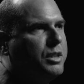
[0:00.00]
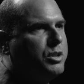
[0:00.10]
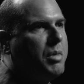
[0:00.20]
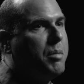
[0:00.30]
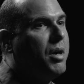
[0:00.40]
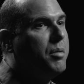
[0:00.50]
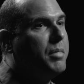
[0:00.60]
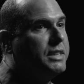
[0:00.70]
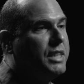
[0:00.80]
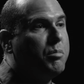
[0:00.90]
So my
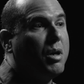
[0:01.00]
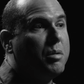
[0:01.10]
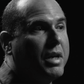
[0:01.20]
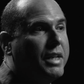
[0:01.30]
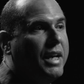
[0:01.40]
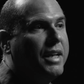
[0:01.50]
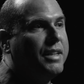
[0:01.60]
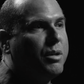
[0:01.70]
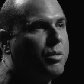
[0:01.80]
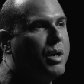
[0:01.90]
mom, my stepmom, my
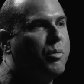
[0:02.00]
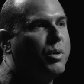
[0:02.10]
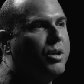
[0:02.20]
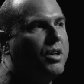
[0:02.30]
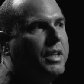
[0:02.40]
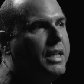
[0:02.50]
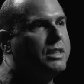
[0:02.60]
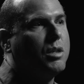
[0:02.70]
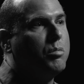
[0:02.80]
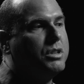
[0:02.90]
dad, they were at work all
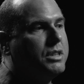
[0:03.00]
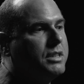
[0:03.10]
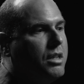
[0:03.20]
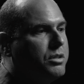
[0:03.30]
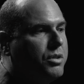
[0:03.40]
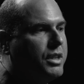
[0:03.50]
day, so I would just sell